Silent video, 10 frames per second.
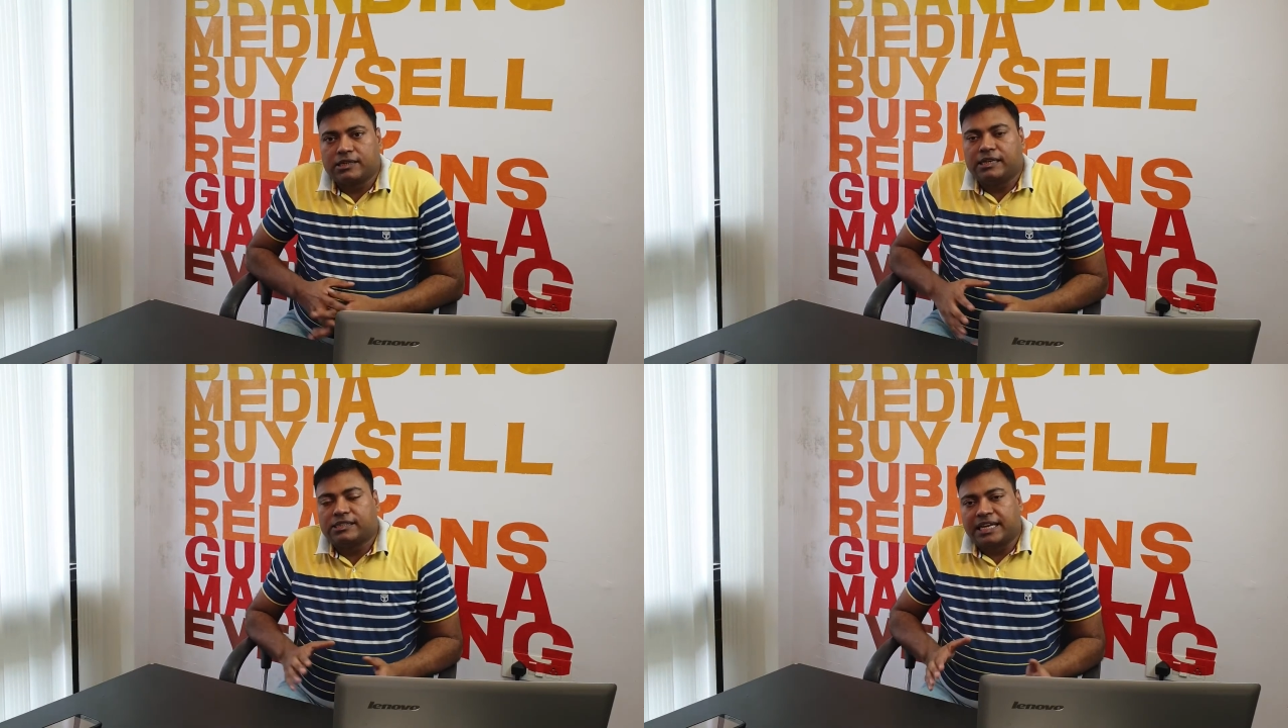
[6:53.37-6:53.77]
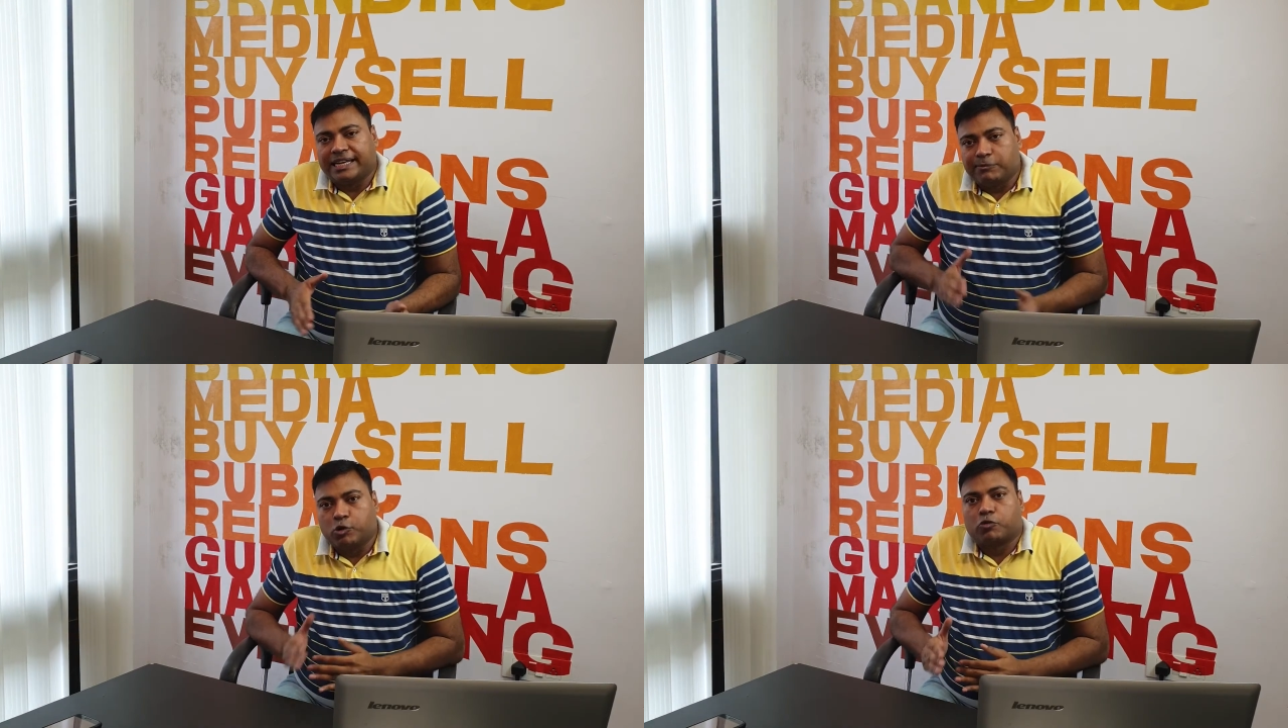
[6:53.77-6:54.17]
It's an
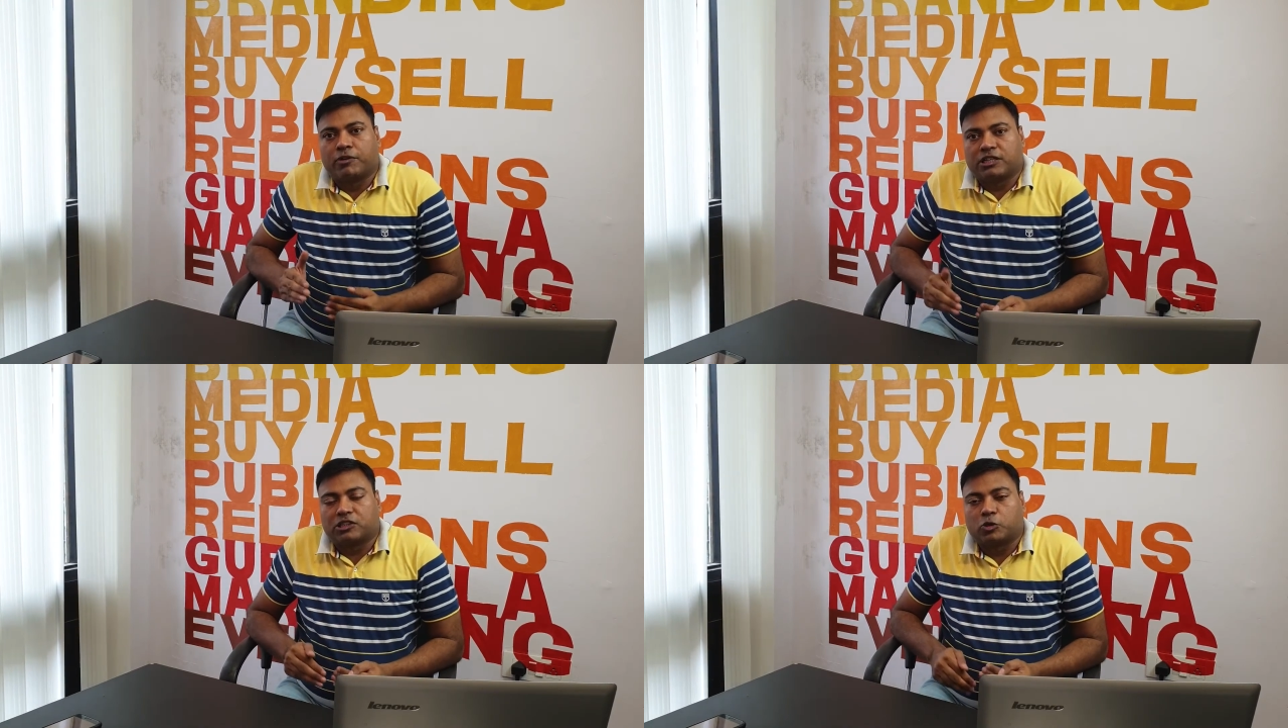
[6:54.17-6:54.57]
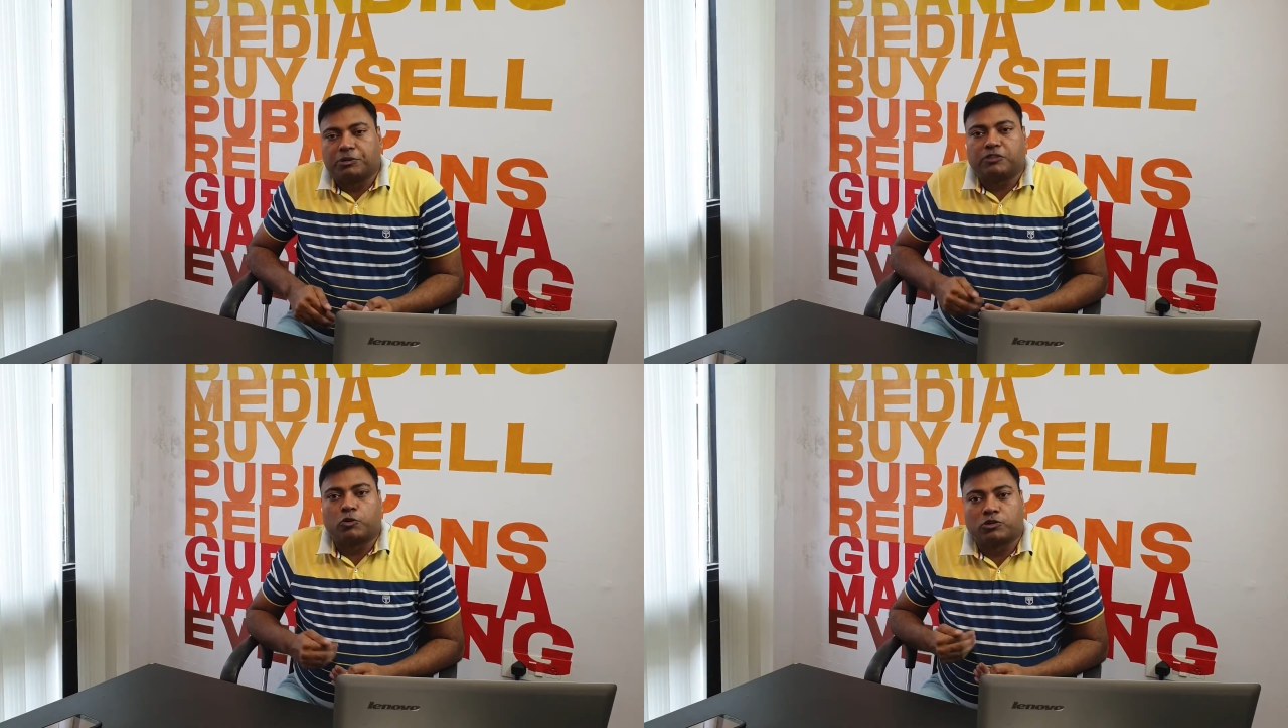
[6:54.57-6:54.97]
ebook worth
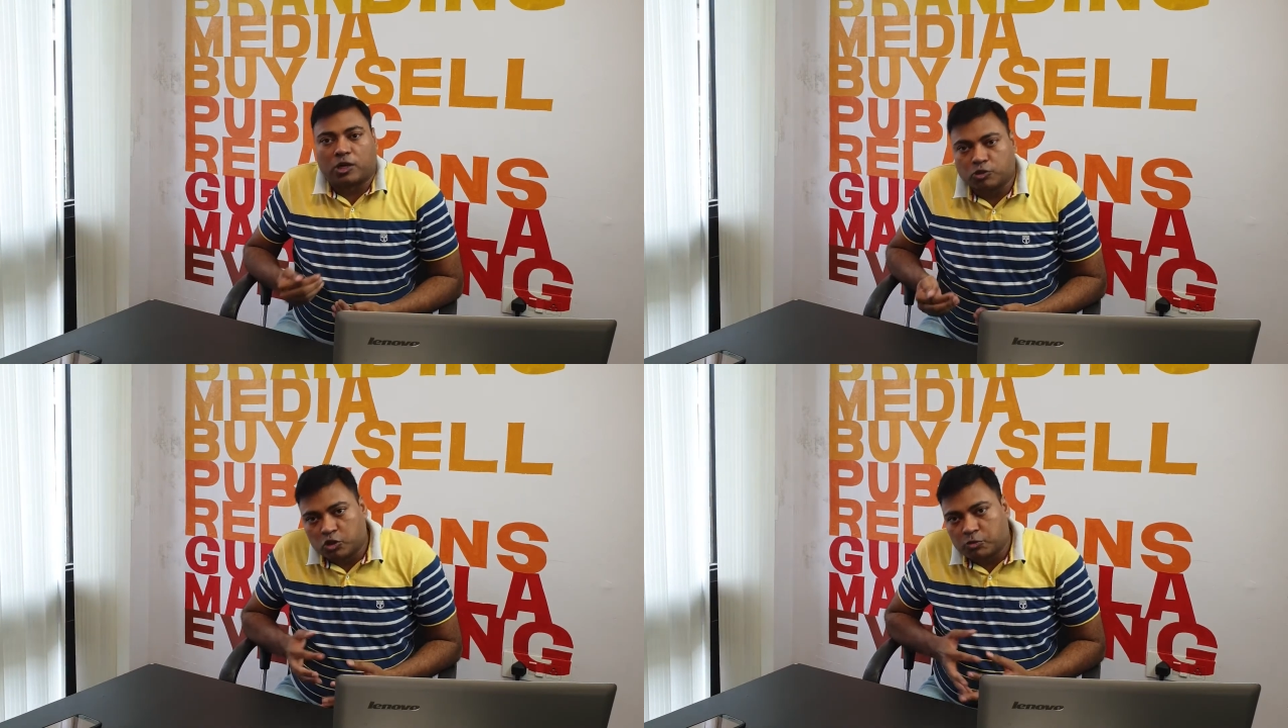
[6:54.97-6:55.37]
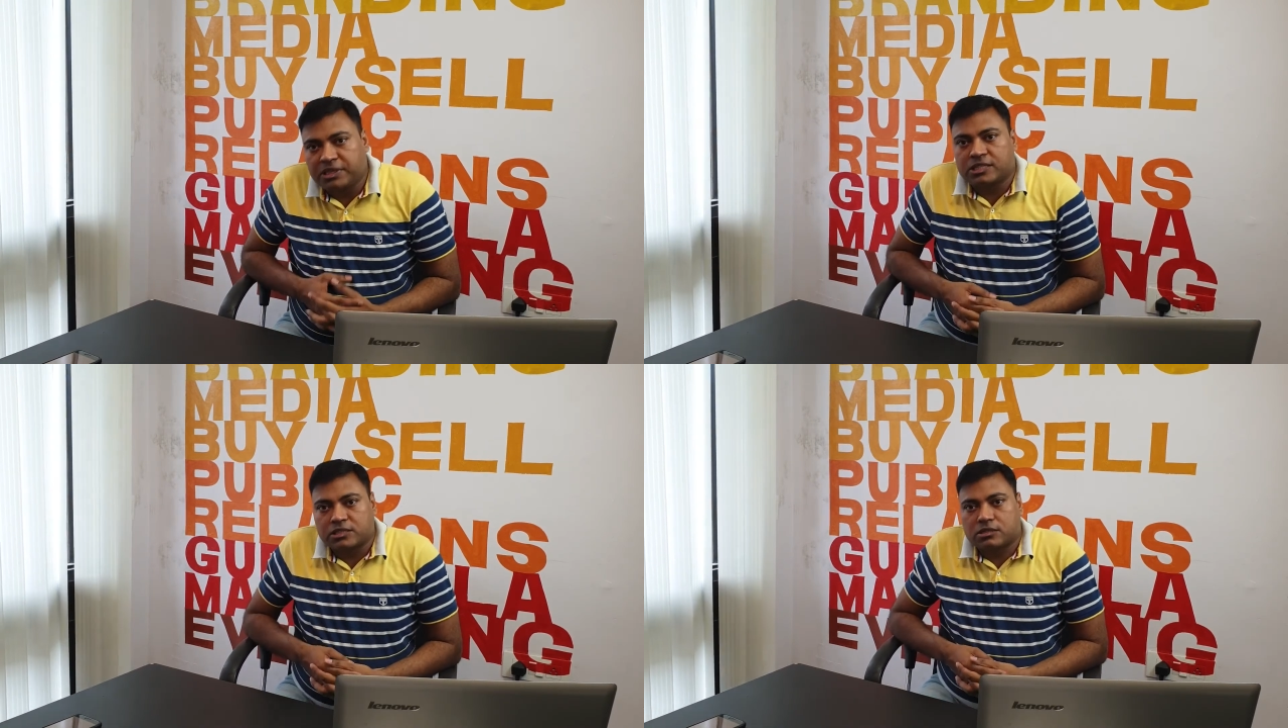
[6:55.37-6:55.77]
4,000
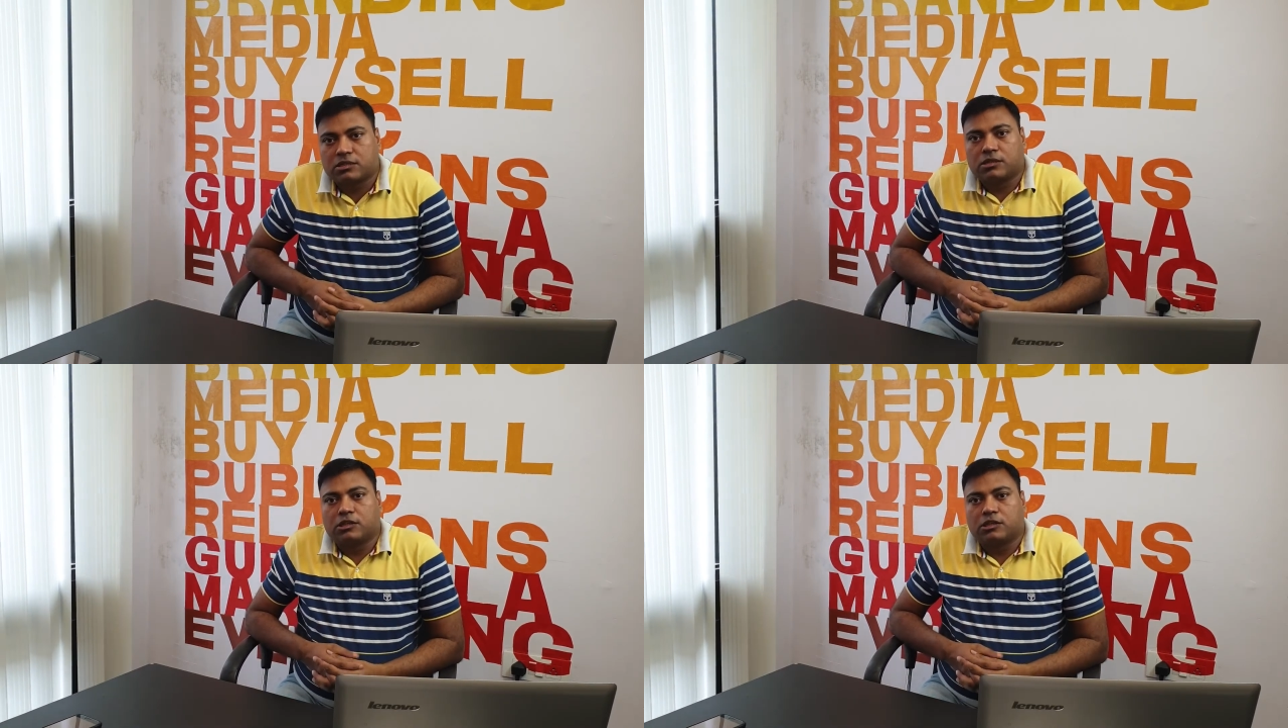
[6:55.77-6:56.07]
rupees.